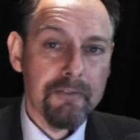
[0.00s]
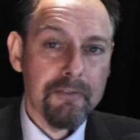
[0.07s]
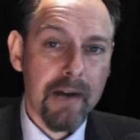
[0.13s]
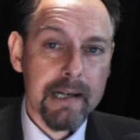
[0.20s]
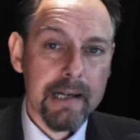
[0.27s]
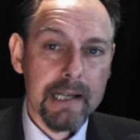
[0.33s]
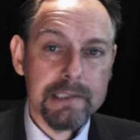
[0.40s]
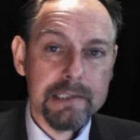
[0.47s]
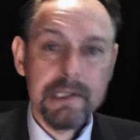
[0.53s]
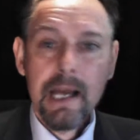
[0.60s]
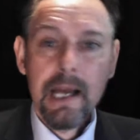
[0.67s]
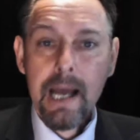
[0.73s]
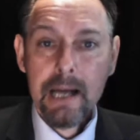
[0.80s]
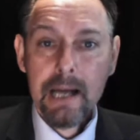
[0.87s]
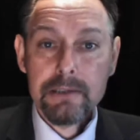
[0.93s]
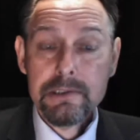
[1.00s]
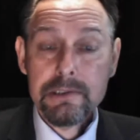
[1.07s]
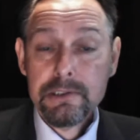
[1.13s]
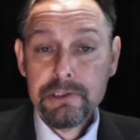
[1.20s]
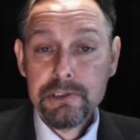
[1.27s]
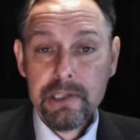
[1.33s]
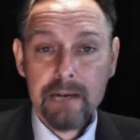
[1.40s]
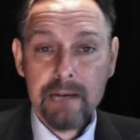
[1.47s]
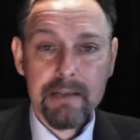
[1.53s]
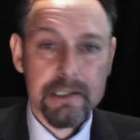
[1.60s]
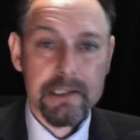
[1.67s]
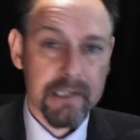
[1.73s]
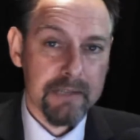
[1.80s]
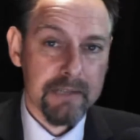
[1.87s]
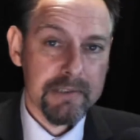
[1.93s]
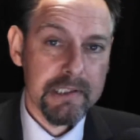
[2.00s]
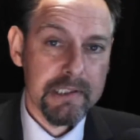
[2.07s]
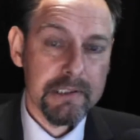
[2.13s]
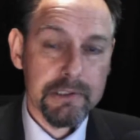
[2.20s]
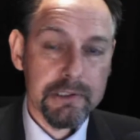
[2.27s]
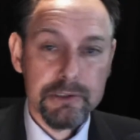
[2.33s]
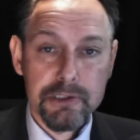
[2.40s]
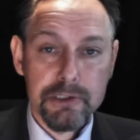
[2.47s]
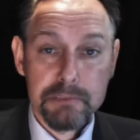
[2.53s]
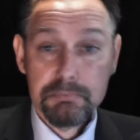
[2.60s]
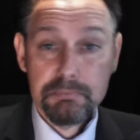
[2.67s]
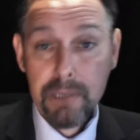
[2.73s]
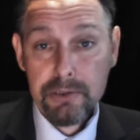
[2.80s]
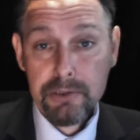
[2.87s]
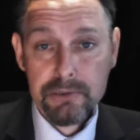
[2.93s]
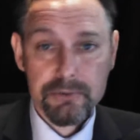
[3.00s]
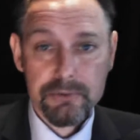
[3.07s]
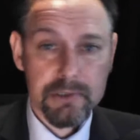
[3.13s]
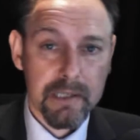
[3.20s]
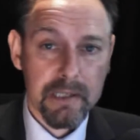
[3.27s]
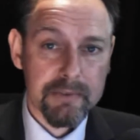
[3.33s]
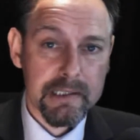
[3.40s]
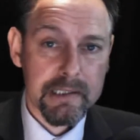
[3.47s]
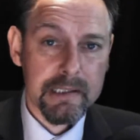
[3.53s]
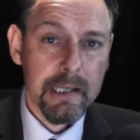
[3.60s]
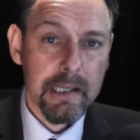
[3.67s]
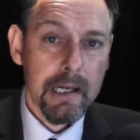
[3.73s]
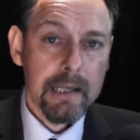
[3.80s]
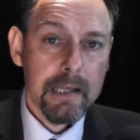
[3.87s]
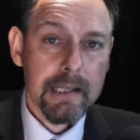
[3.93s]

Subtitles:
finance, health and generic services such as postal services,